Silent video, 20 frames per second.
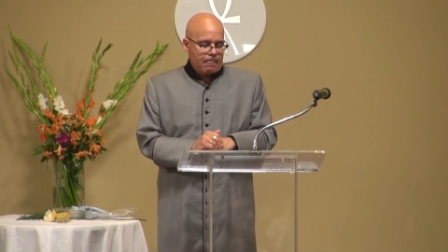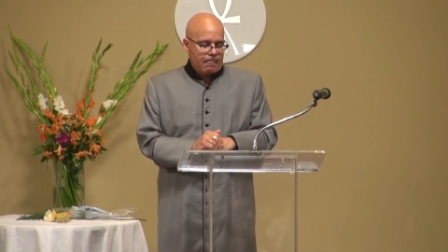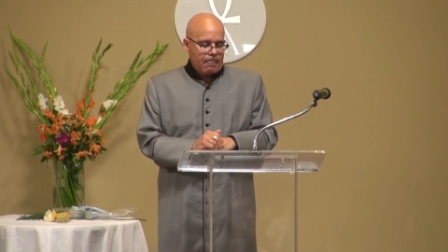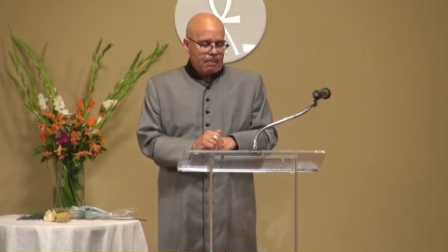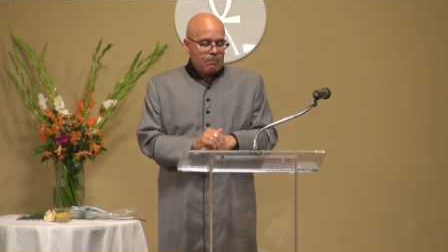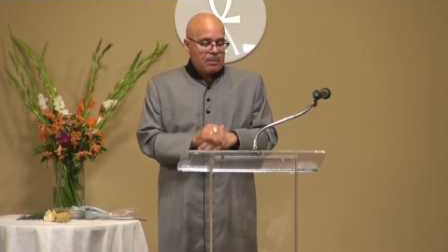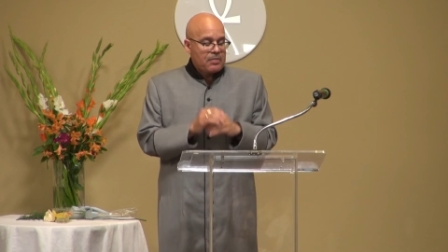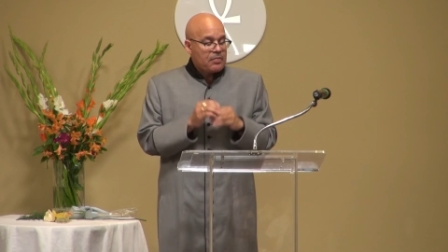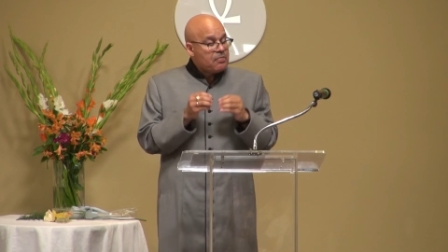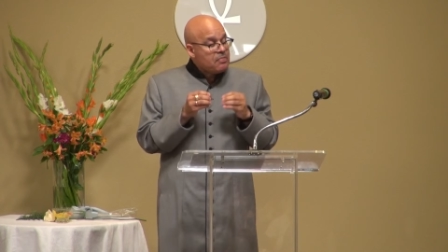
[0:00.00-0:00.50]

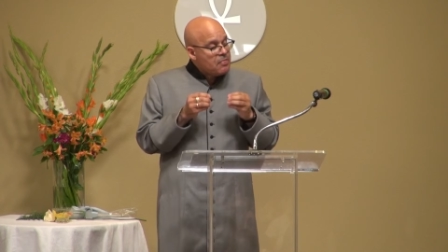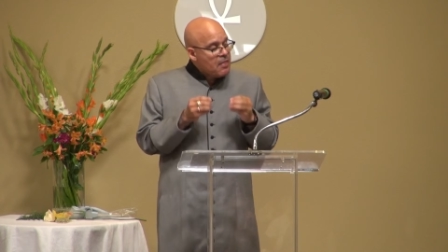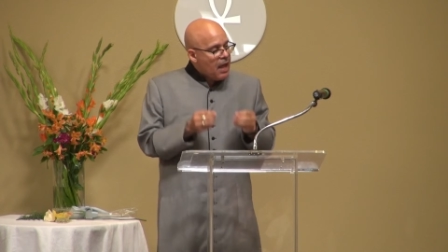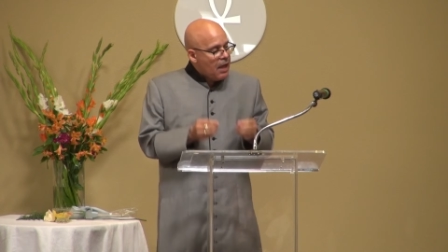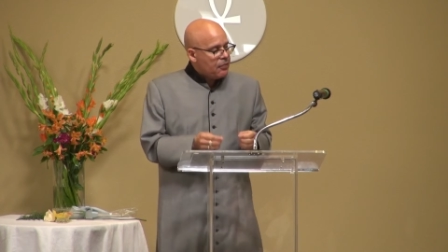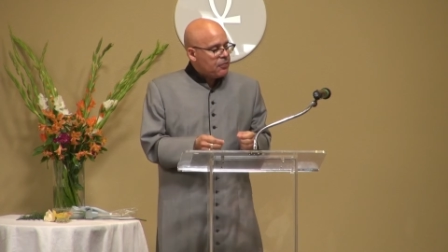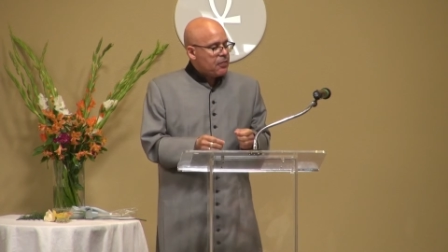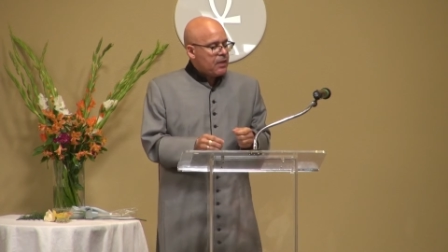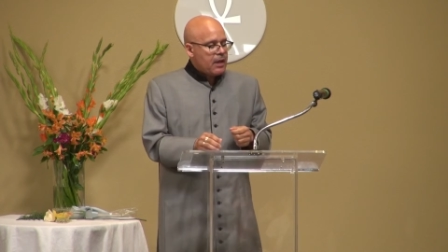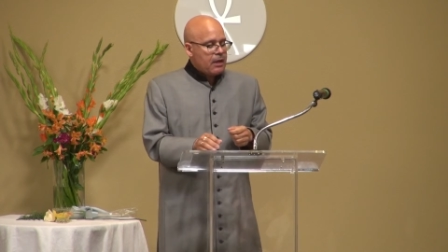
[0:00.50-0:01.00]
But
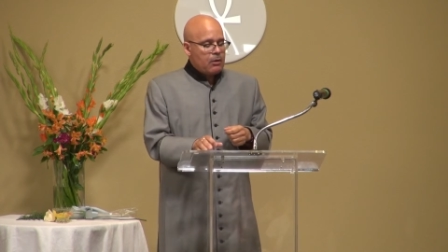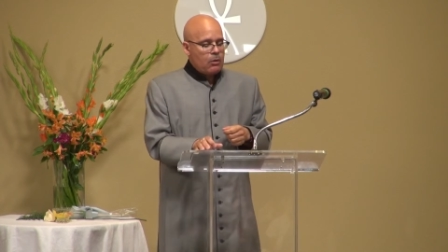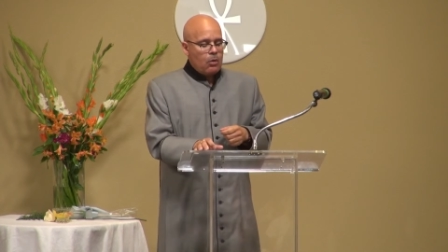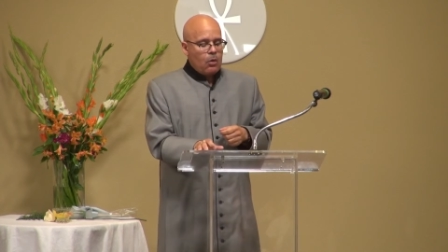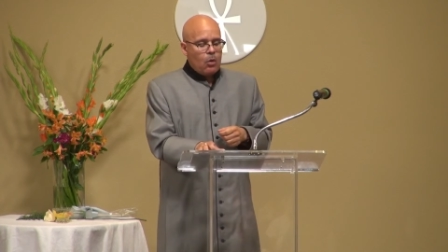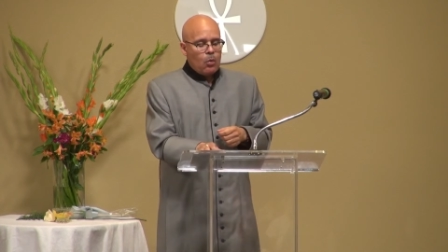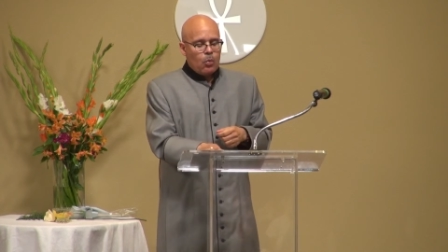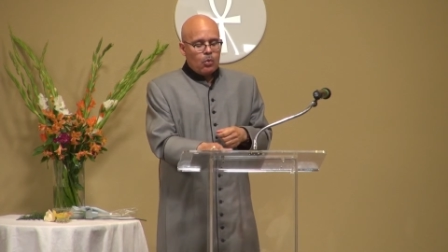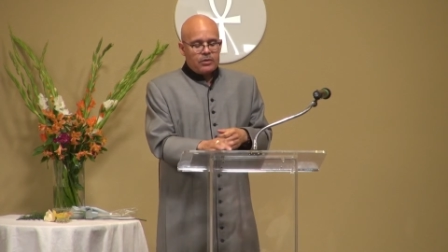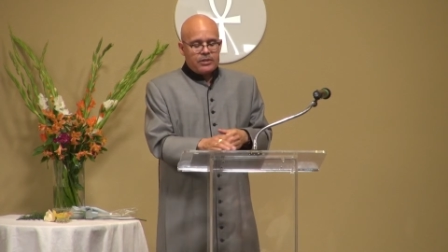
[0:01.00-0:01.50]
nothing
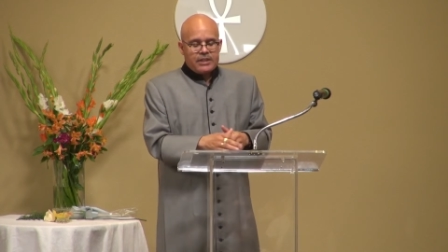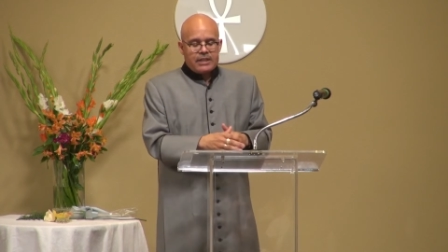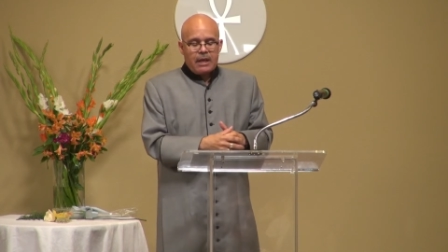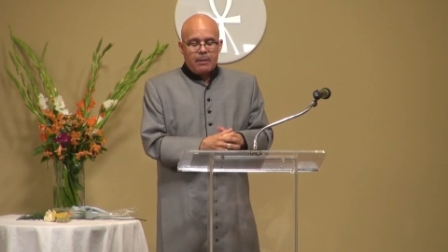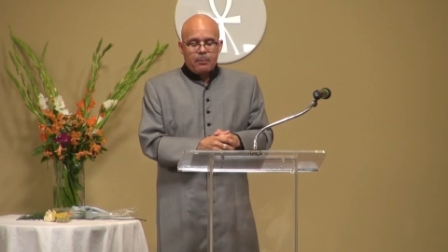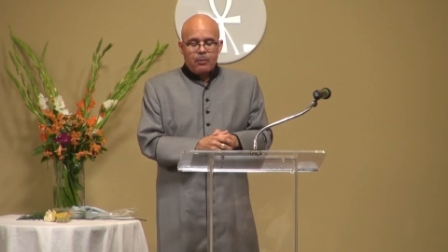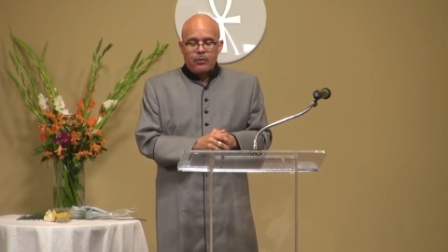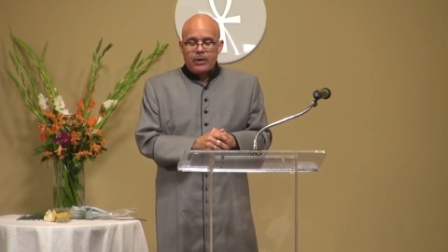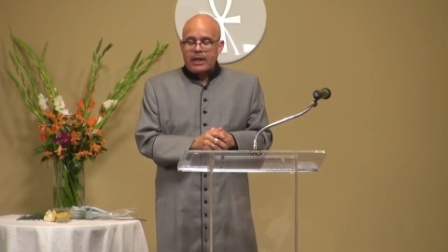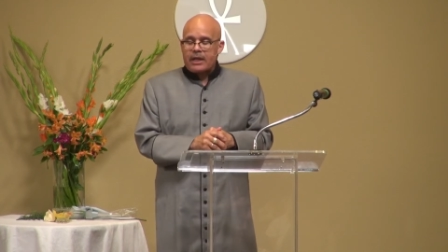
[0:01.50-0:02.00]
will
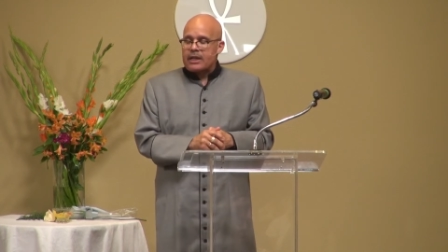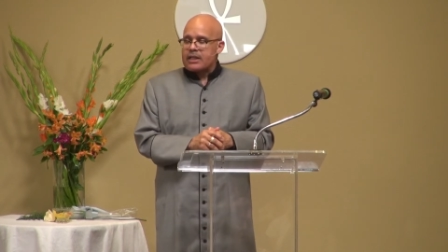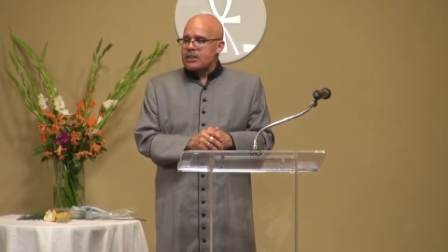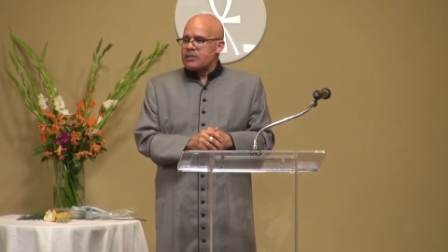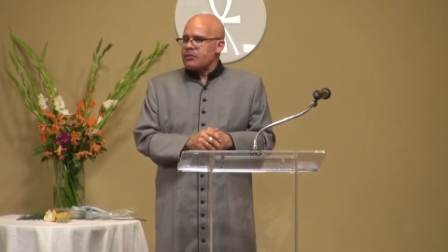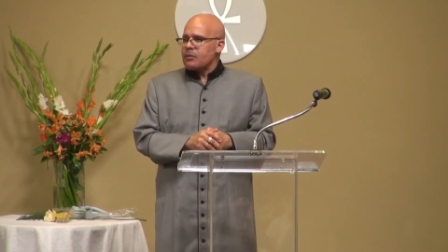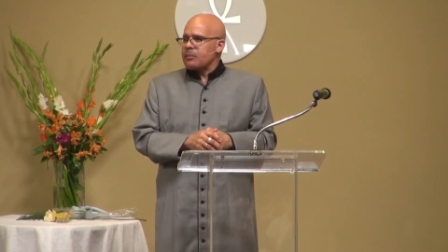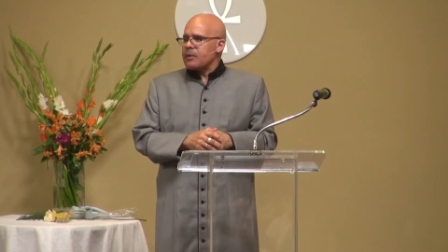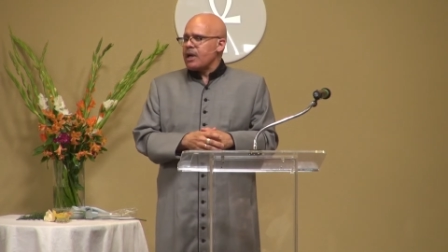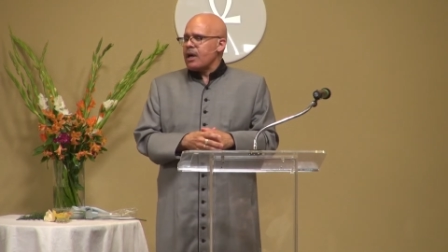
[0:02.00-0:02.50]
separate us
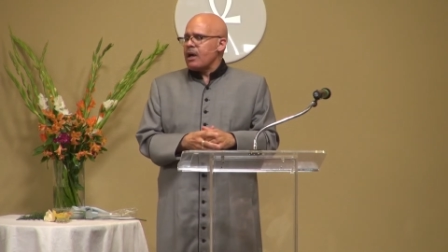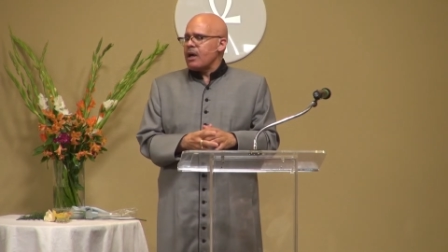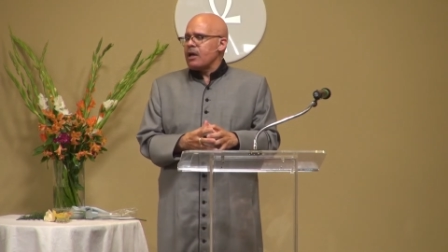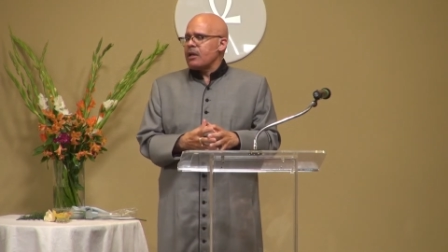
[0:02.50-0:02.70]
from God.